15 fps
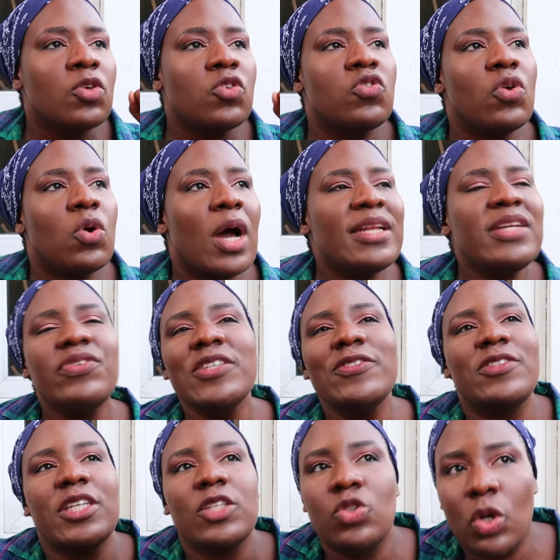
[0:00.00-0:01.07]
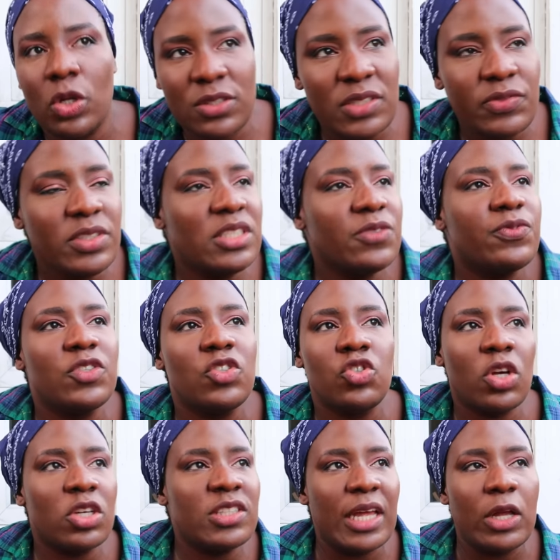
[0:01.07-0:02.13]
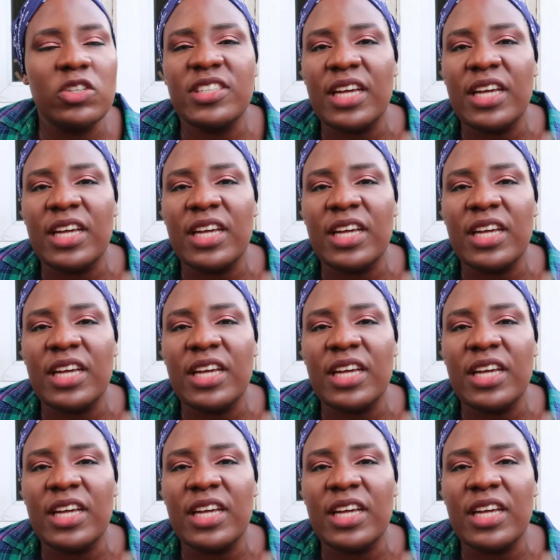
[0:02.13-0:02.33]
So, and even if they don't, even if it's just that your